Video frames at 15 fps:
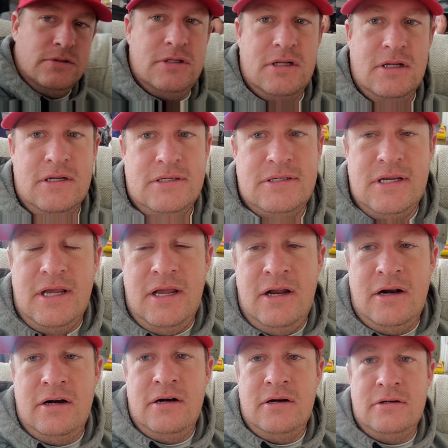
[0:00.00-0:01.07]
we're just going to sit
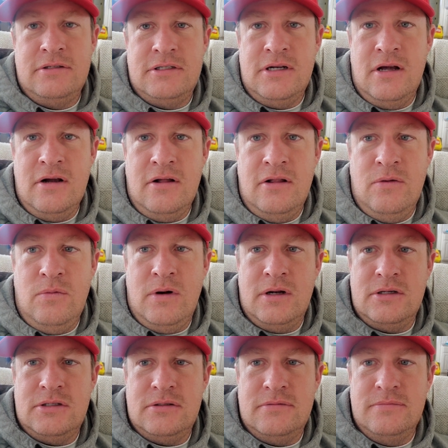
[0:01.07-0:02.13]
here, snuggle, and
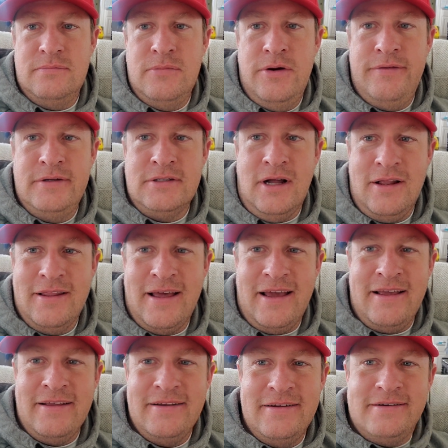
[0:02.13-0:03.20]
watch movies all day.